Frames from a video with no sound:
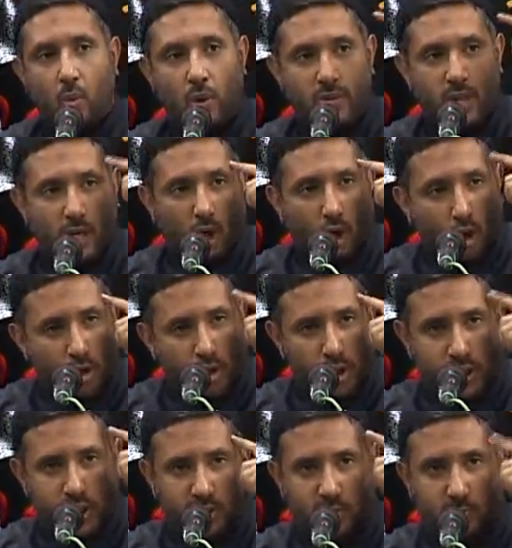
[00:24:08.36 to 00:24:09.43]
with a
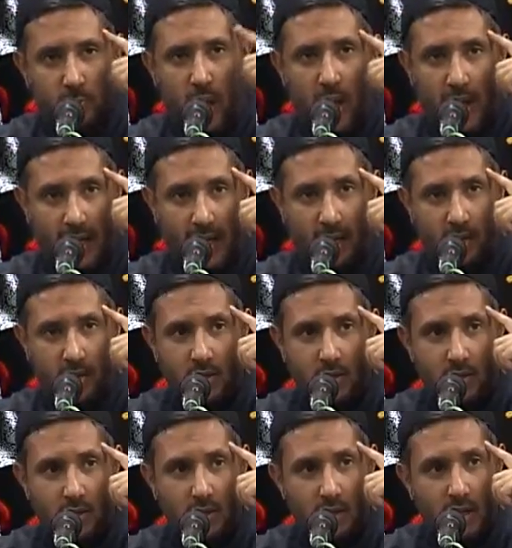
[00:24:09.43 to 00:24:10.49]
conscious mind
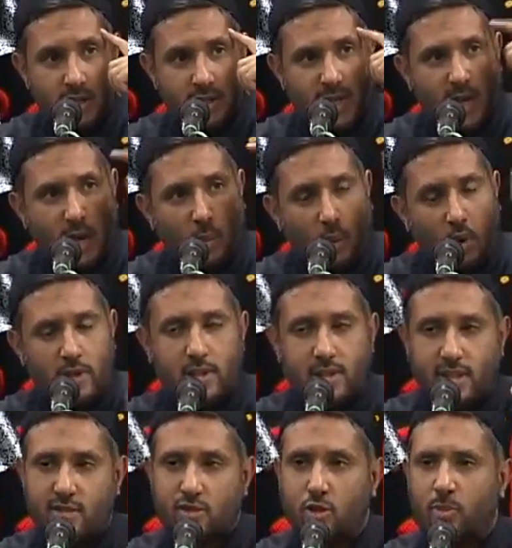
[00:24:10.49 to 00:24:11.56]
that I want
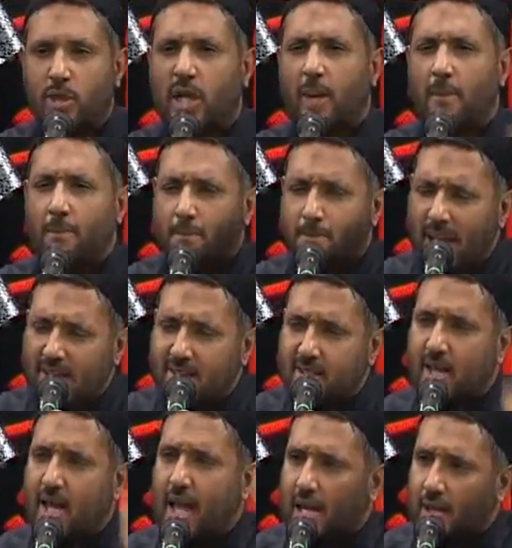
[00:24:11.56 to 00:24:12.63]
this to become
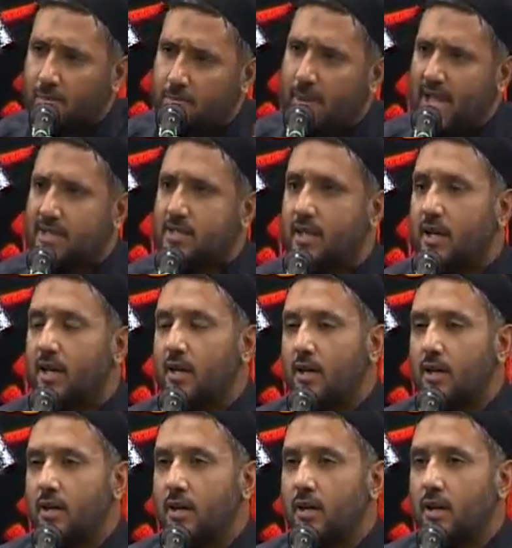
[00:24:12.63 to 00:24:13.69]
better and better
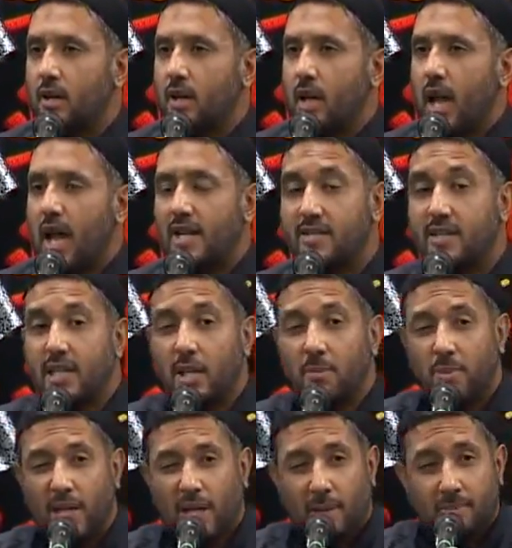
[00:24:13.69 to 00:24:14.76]
until it
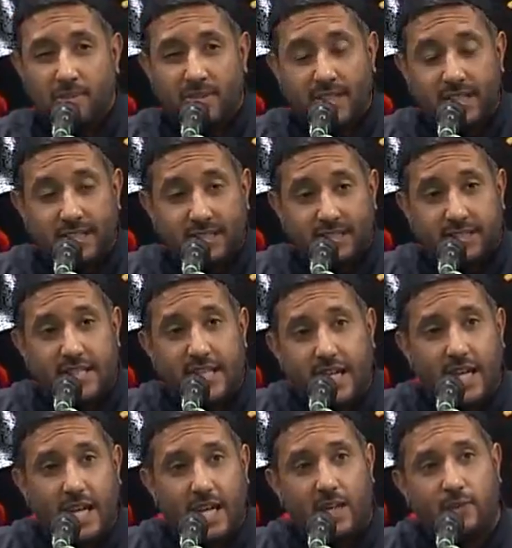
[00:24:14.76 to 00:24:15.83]
becomes
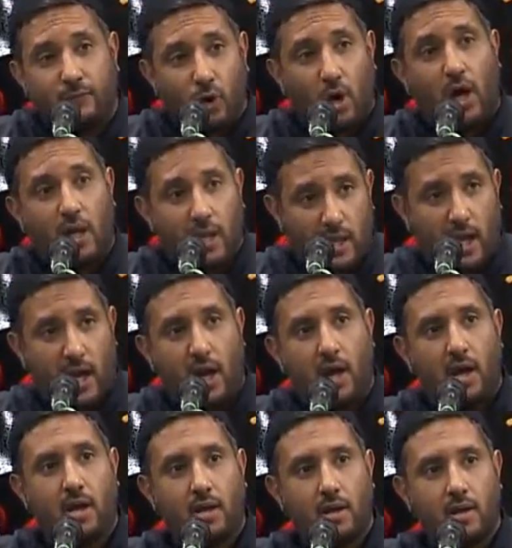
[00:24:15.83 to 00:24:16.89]
sincerely for
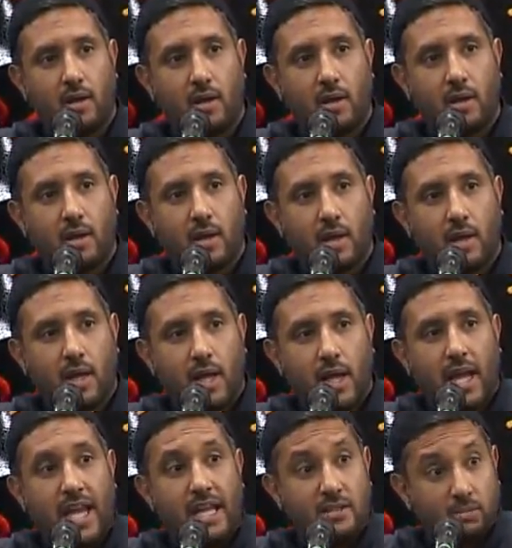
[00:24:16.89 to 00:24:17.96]
Allah,
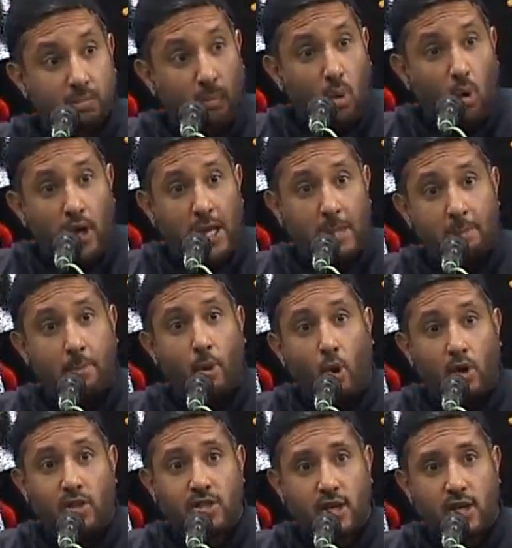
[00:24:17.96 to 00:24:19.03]
is more
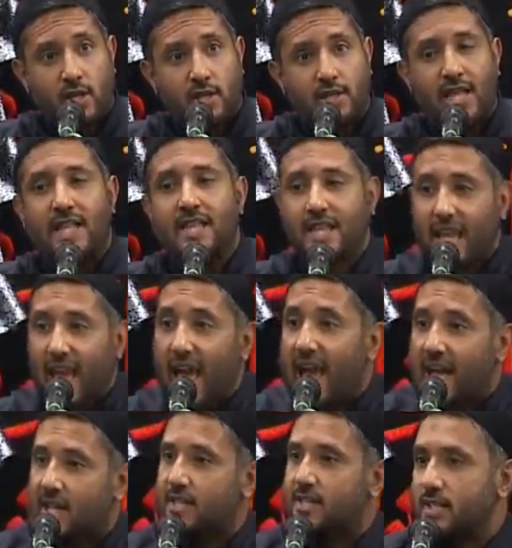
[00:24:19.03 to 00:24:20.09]
important than the
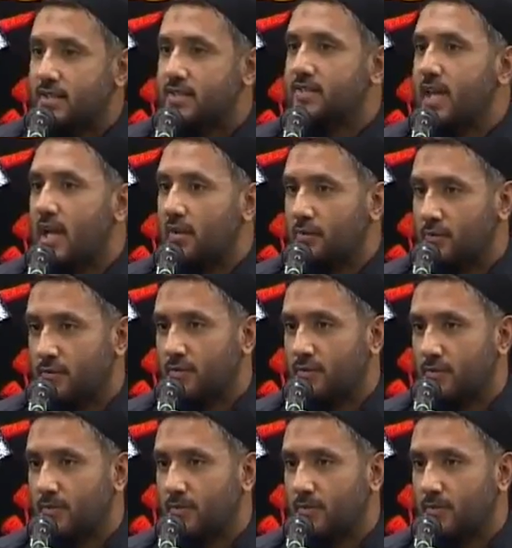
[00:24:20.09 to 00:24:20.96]
act itself.